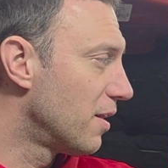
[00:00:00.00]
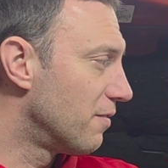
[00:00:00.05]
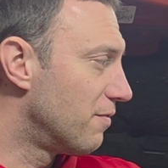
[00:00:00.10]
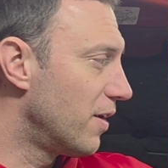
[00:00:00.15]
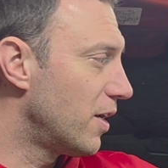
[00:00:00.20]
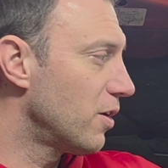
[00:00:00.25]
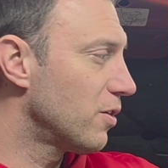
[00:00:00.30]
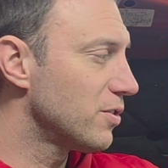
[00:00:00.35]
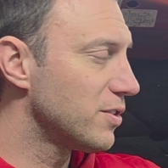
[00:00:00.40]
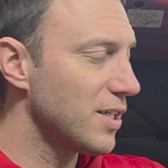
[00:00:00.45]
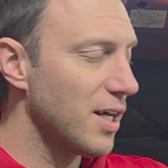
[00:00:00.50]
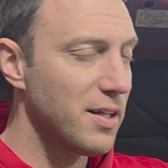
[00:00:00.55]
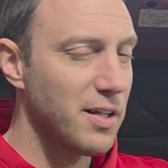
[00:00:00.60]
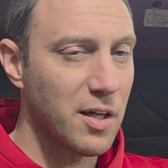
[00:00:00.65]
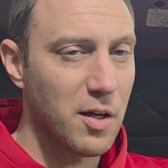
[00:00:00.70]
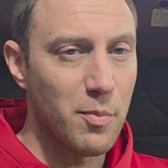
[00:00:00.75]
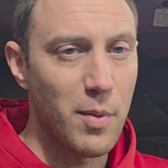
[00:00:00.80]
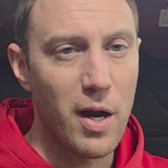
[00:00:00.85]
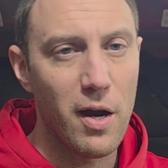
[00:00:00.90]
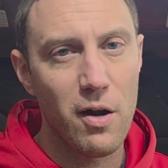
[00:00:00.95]
the videos on the
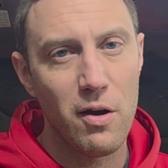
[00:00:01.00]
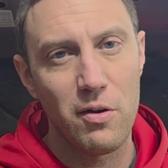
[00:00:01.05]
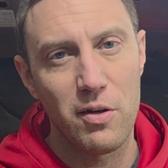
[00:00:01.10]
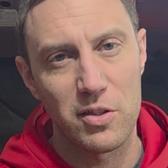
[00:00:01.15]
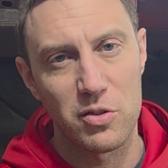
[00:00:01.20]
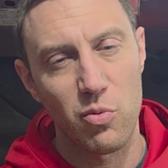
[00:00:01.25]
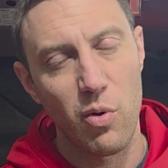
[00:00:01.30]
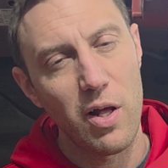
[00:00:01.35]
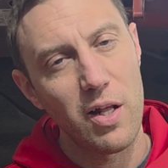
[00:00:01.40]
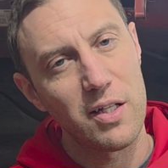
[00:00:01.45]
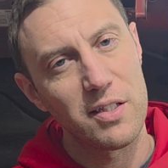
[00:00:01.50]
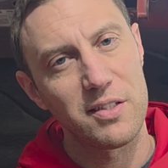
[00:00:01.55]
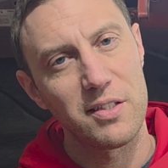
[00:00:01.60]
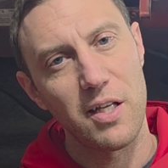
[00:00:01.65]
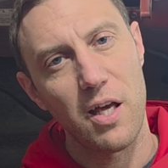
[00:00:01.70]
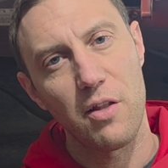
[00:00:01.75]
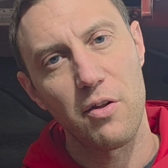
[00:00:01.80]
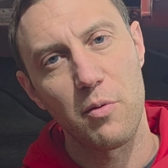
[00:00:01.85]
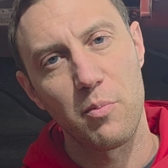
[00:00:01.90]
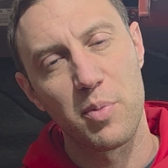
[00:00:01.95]
Camaro as well as
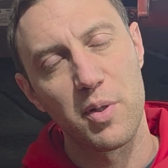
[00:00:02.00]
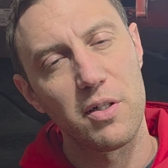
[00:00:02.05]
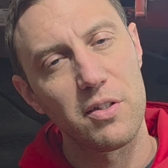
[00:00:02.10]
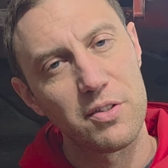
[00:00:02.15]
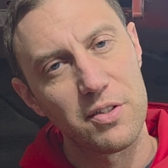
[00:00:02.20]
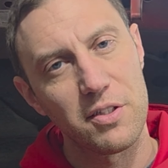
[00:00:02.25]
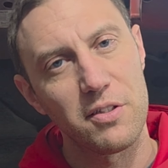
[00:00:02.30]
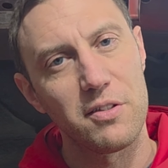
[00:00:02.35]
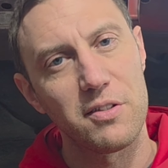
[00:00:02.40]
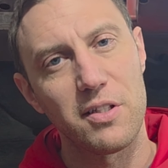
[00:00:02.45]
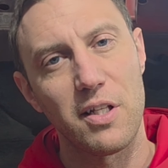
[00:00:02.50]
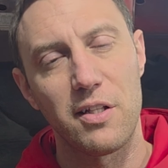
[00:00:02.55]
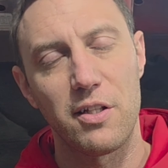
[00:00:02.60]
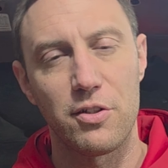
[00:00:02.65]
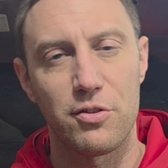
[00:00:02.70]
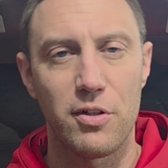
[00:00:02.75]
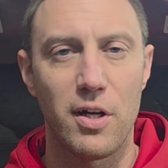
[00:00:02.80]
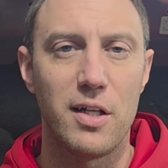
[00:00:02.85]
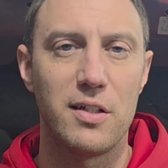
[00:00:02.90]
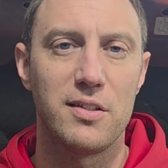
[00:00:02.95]
the other build series on
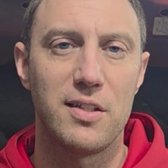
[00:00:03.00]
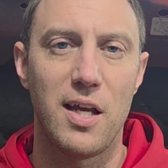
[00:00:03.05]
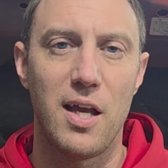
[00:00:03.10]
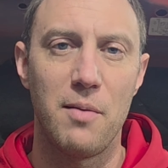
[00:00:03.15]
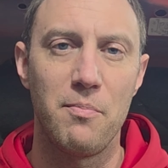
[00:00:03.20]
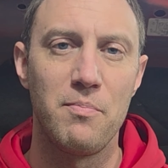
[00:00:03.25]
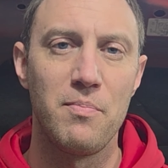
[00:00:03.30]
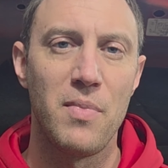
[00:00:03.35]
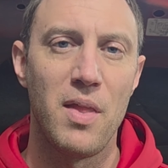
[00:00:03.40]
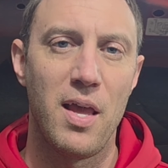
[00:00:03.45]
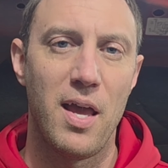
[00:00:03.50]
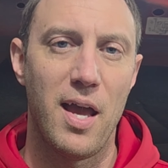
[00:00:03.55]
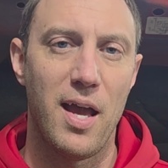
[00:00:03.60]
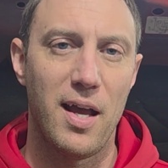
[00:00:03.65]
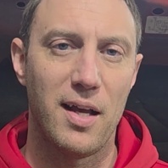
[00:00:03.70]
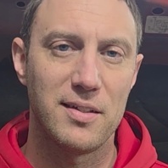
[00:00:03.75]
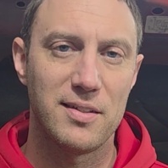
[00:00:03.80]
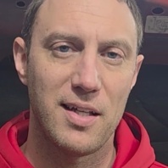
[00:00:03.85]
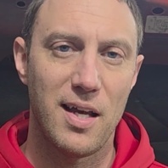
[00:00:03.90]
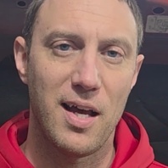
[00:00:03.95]
the Trans Am,
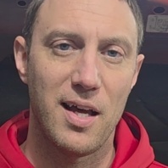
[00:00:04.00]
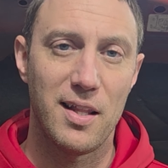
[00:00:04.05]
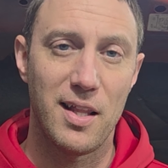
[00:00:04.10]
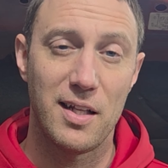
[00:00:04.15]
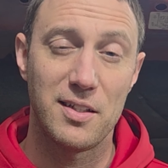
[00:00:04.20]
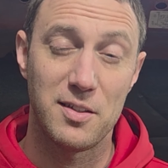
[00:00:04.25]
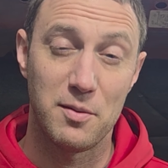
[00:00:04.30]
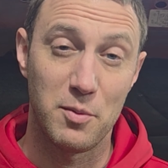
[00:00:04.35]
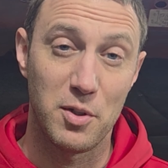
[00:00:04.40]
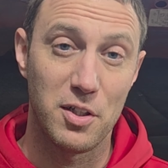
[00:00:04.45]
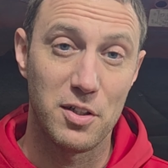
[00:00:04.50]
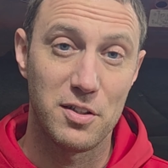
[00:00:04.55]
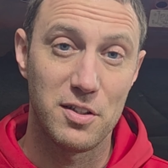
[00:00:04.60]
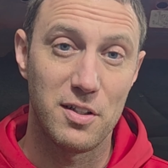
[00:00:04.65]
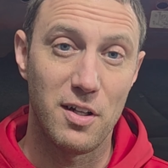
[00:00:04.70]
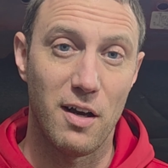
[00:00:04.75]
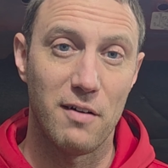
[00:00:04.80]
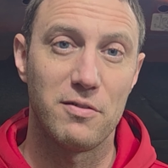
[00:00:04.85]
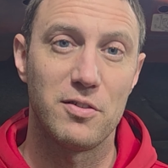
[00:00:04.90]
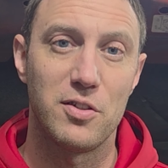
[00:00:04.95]
as that's some good
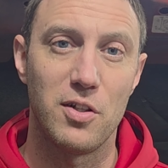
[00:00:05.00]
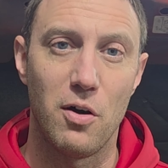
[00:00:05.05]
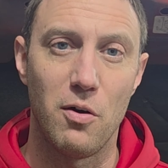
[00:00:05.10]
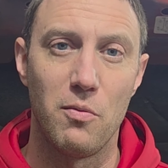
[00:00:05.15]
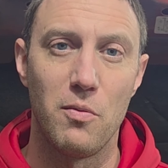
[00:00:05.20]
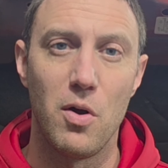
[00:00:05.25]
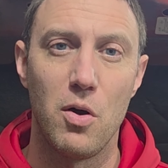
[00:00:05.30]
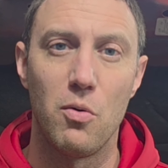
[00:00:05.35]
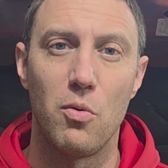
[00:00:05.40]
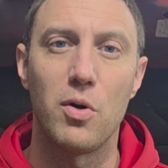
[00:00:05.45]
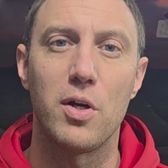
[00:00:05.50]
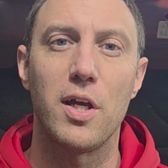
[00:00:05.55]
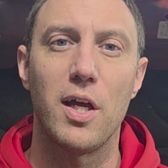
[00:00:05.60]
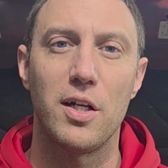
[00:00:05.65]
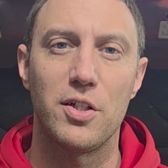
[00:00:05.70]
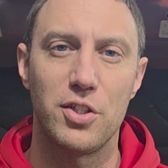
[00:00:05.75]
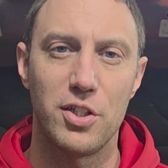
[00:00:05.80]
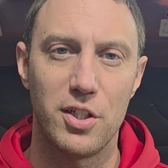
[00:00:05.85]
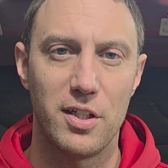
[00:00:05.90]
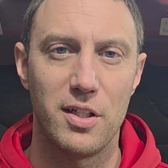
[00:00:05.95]
stuff. So we'll
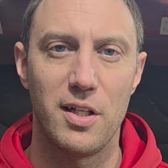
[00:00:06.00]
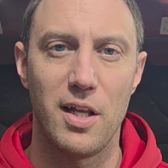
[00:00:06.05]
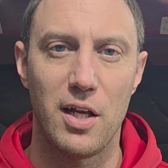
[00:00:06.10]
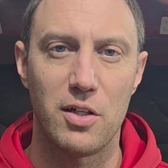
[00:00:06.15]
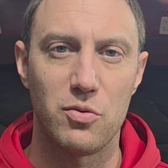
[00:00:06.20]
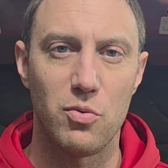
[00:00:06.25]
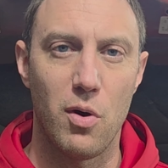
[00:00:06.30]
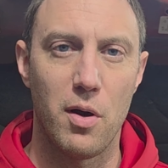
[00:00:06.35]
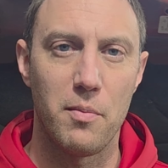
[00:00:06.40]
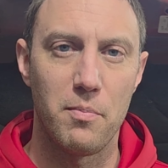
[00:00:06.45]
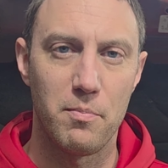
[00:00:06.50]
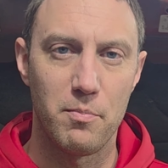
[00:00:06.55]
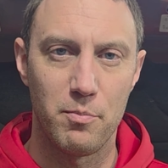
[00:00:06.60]
catch you in the next one.